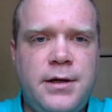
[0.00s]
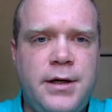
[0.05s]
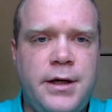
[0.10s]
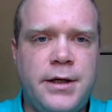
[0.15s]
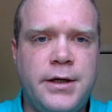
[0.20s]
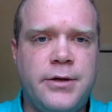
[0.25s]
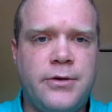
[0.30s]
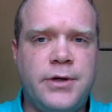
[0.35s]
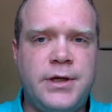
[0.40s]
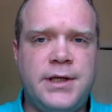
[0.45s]

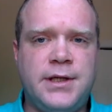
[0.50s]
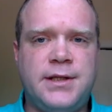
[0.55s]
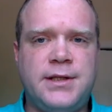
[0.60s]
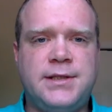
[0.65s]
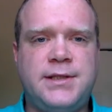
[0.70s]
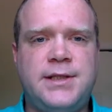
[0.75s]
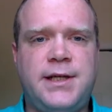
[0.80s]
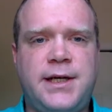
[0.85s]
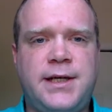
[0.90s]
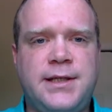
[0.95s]
and going to the
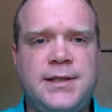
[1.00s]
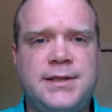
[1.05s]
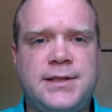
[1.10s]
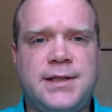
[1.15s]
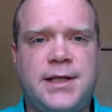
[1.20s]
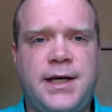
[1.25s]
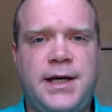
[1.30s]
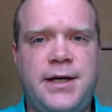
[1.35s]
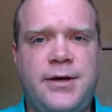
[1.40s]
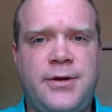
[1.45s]
second
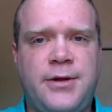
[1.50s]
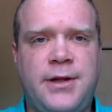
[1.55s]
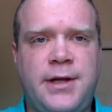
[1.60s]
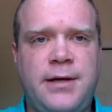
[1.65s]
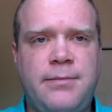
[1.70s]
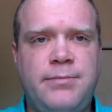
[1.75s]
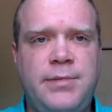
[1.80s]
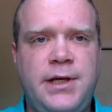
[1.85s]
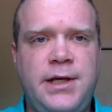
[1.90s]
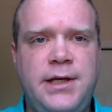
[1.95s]
slide on
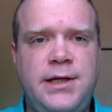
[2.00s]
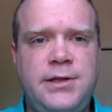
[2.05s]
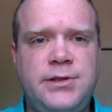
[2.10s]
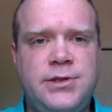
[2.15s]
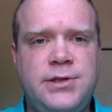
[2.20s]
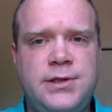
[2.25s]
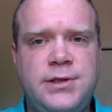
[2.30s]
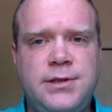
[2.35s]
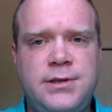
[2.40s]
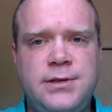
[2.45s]
that
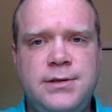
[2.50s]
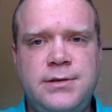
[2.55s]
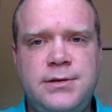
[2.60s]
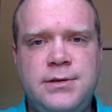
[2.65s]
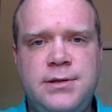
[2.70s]
page,